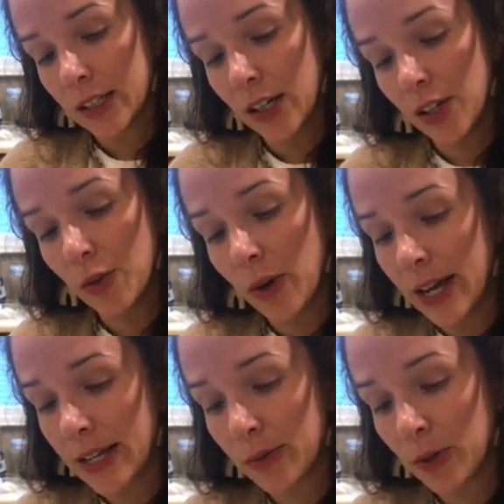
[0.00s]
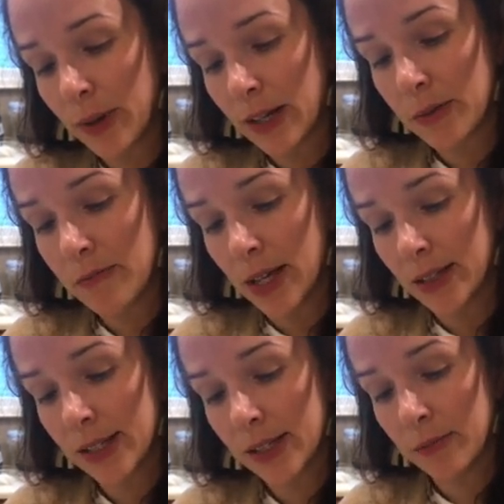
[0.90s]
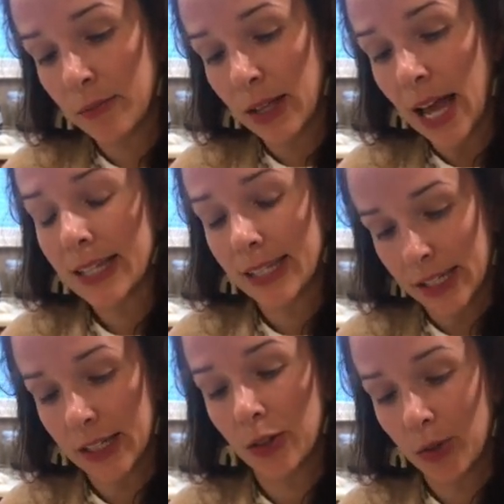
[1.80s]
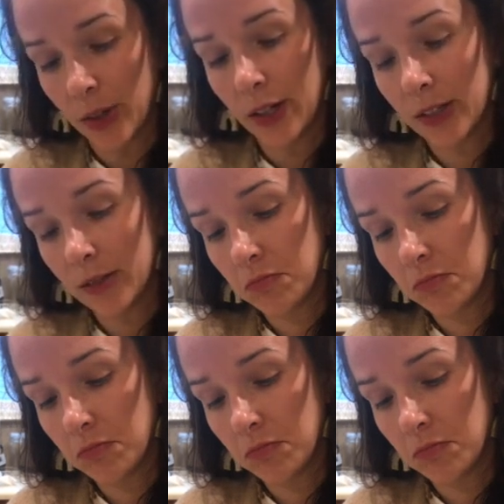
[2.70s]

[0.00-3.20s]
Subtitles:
Otherwise, we're about to melt some plastic and cork.